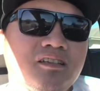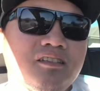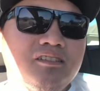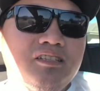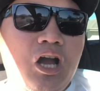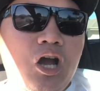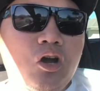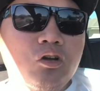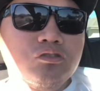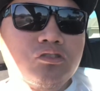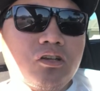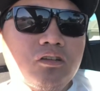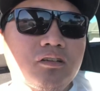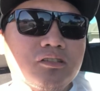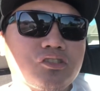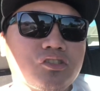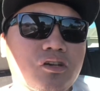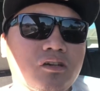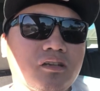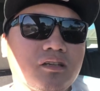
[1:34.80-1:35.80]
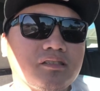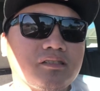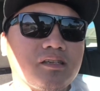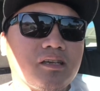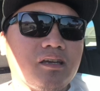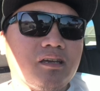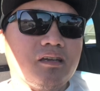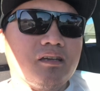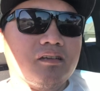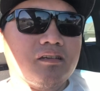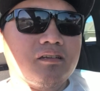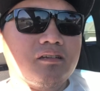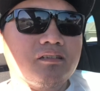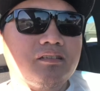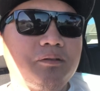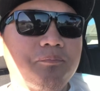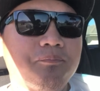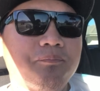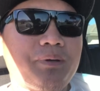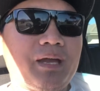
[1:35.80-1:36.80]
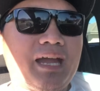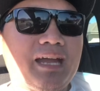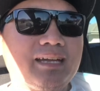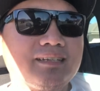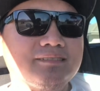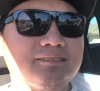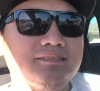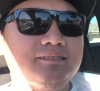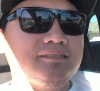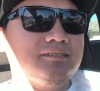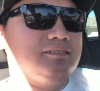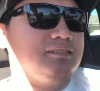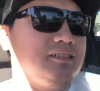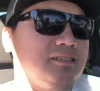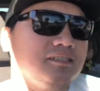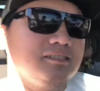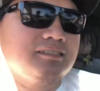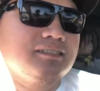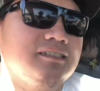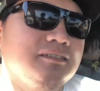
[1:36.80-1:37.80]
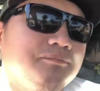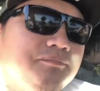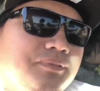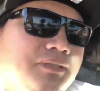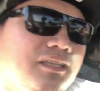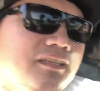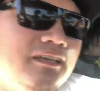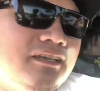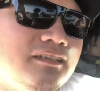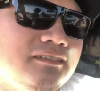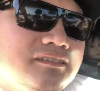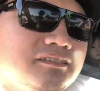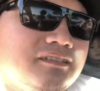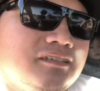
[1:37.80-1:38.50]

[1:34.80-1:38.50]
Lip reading: Yo, so Lashona is here. The pack is complete.